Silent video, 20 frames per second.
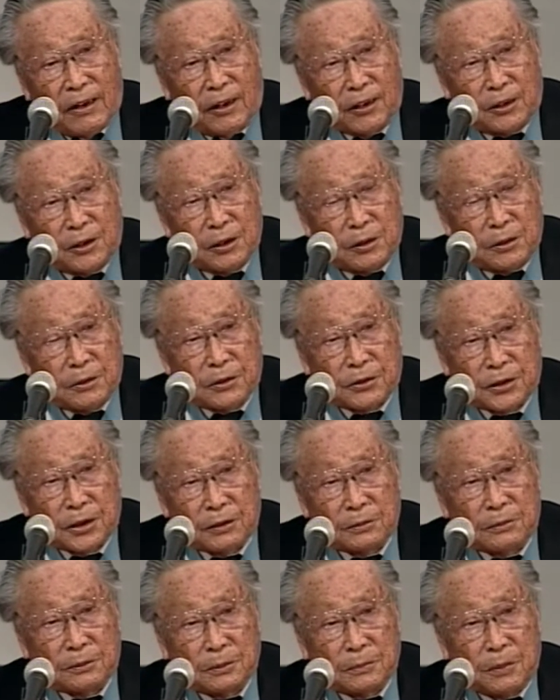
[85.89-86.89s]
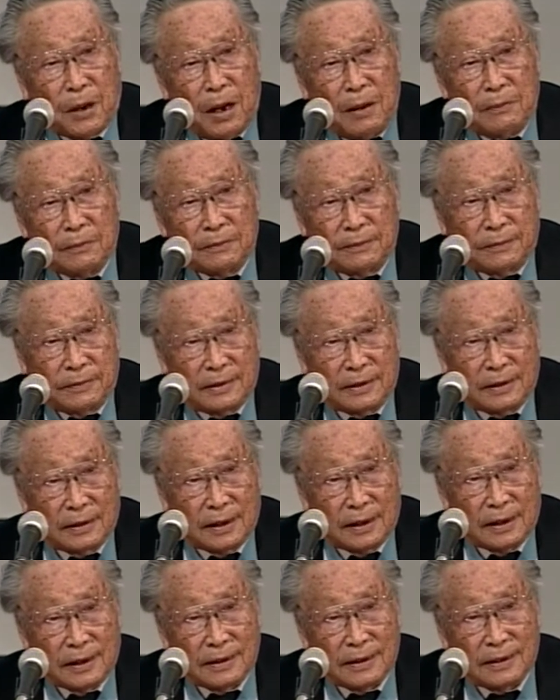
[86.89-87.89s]
artillery shells would bomb,
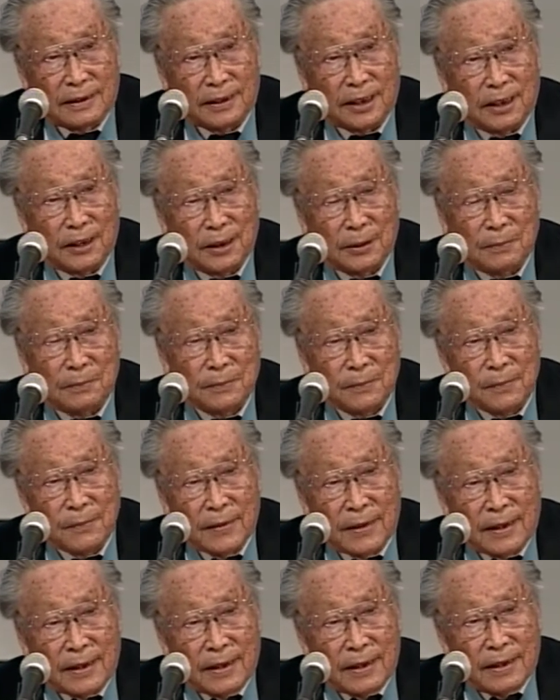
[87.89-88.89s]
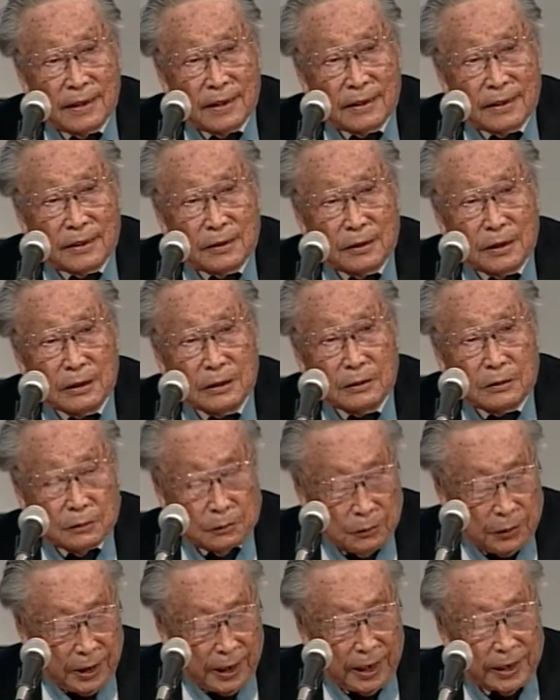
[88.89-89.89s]
shell them. So
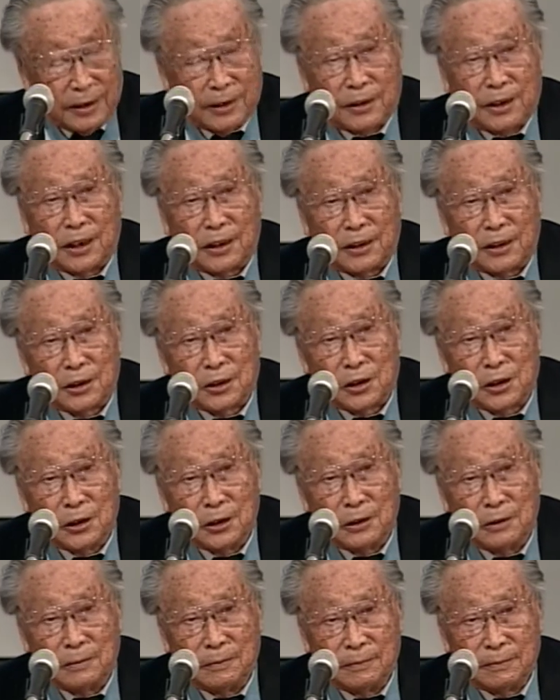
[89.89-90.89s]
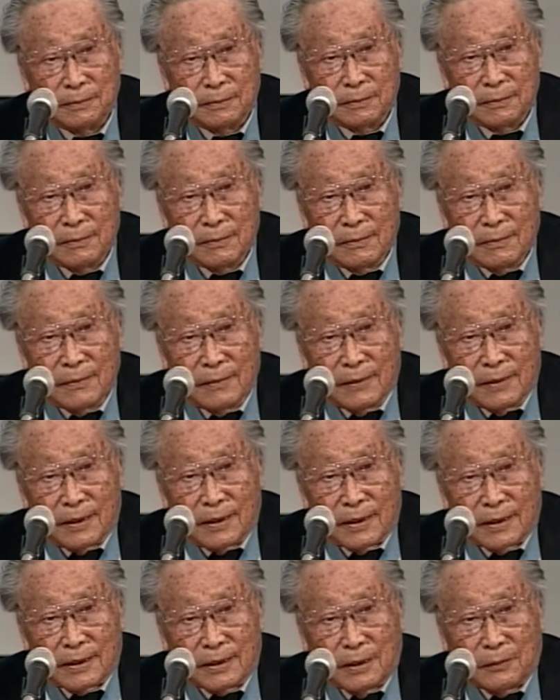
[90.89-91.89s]
we had to take this hill.
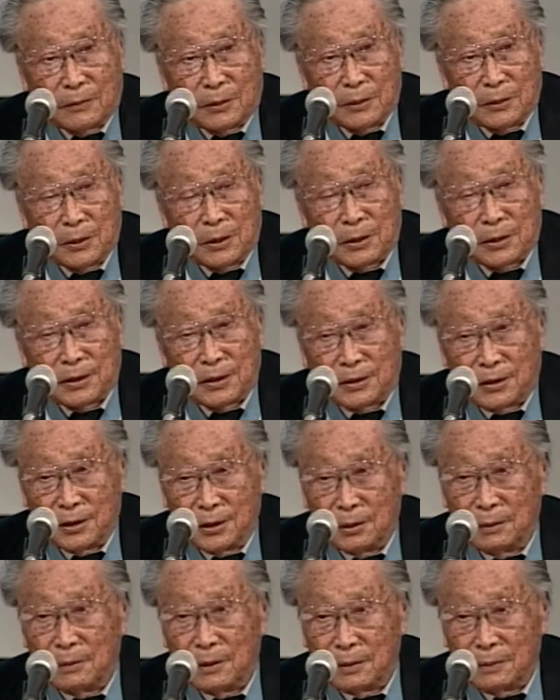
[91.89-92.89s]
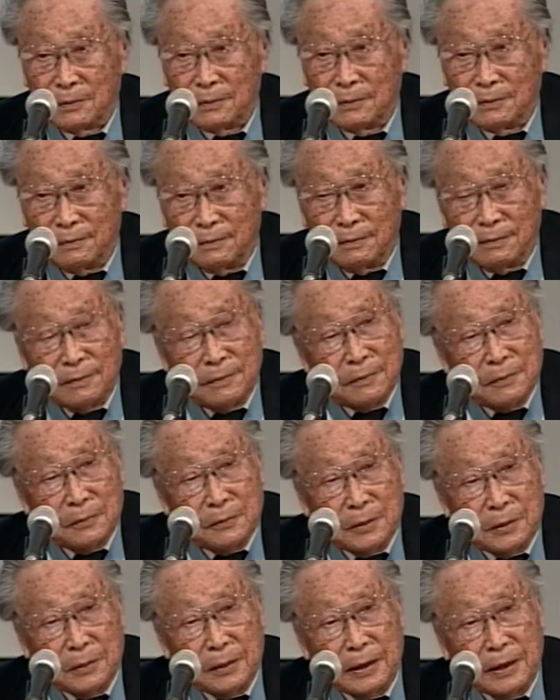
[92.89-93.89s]
So after we took this hill, well,
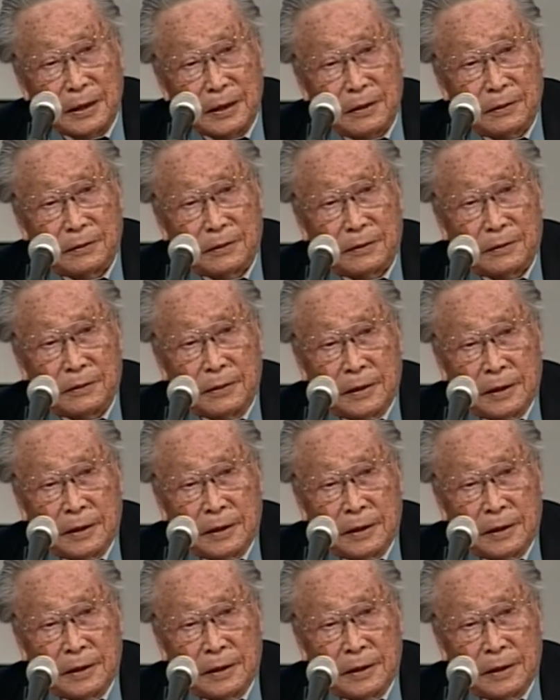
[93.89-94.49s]
we went in to